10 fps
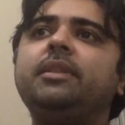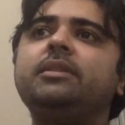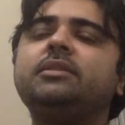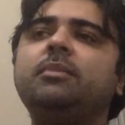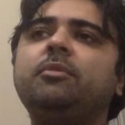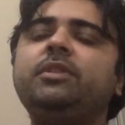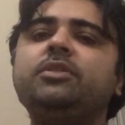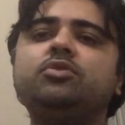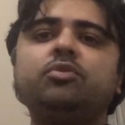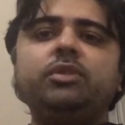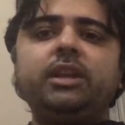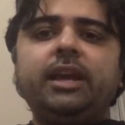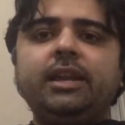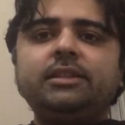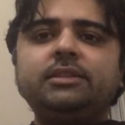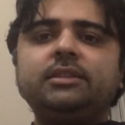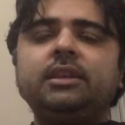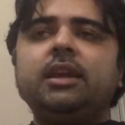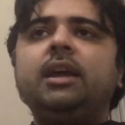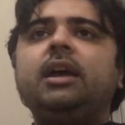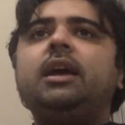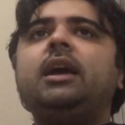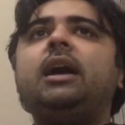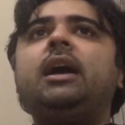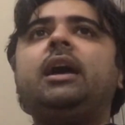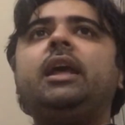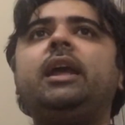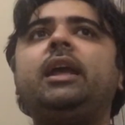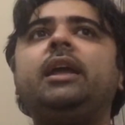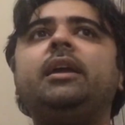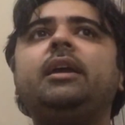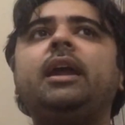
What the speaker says: some of these storylines I